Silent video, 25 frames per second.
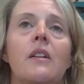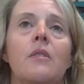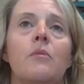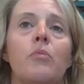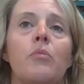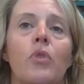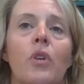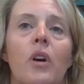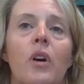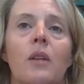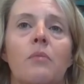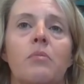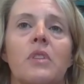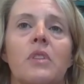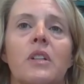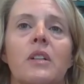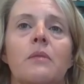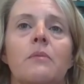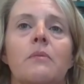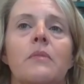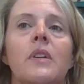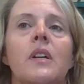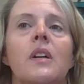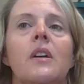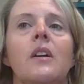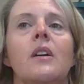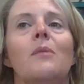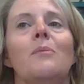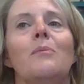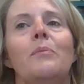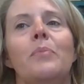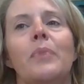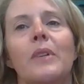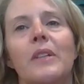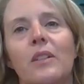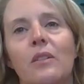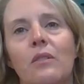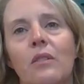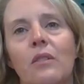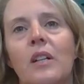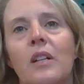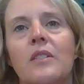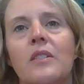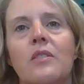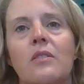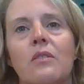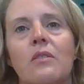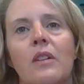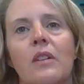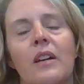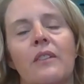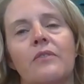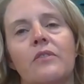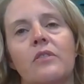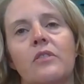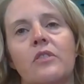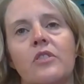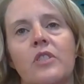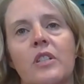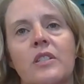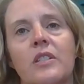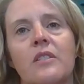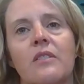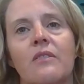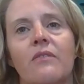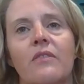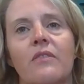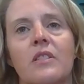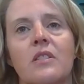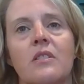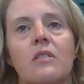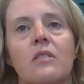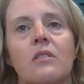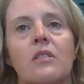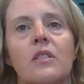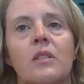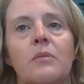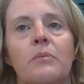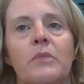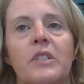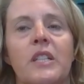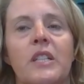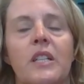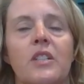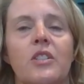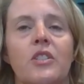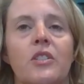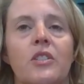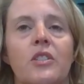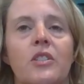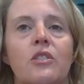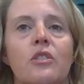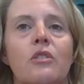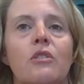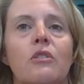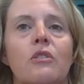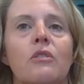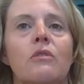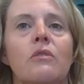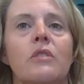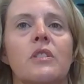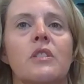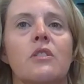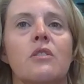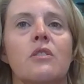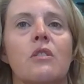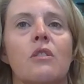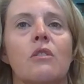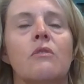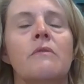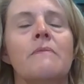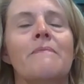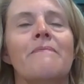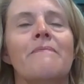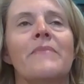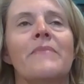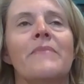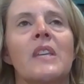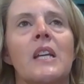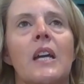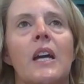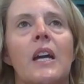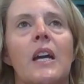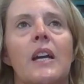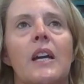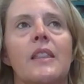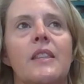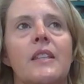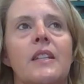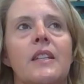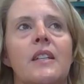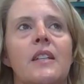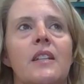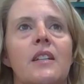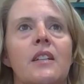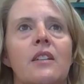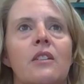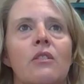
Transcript: problem, but you also have to address the physical limitation too. And so I think, a